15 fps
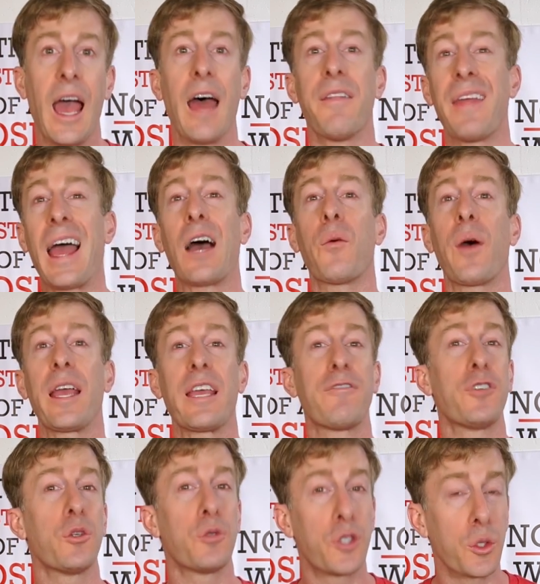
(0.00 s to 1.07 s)
And that way, if
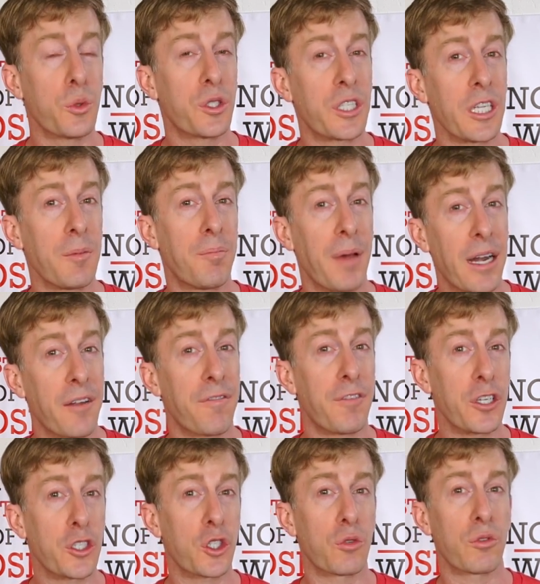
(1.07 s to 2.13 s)
you do see
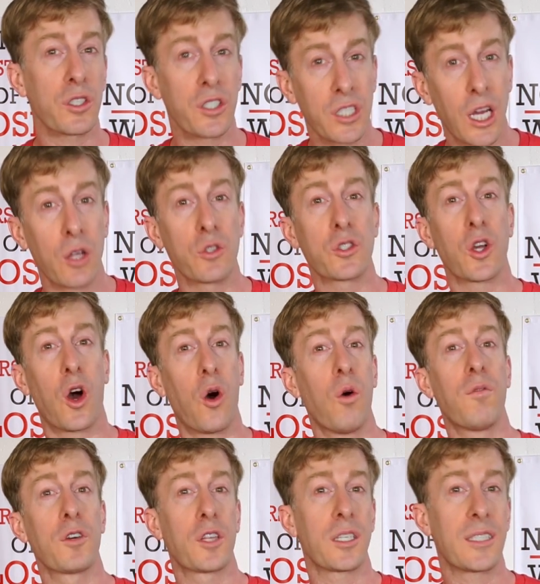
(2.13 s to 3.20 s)
beneficial results
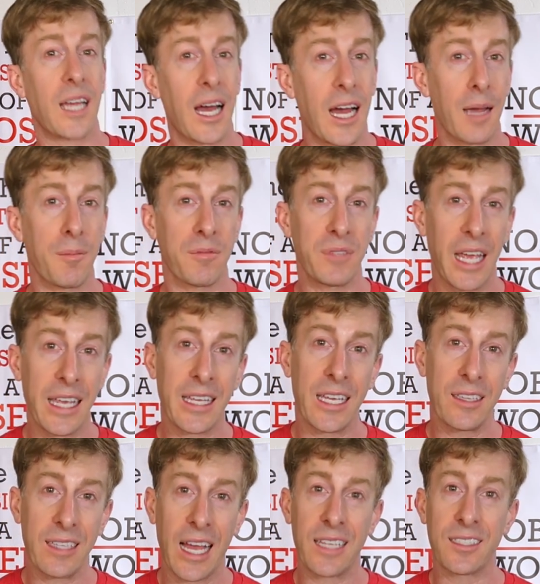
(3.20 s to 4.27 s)
over the time
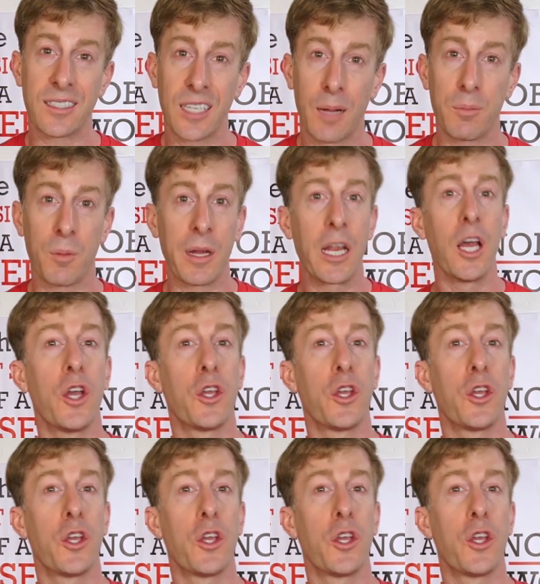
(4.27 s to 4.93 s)
taking that supplement,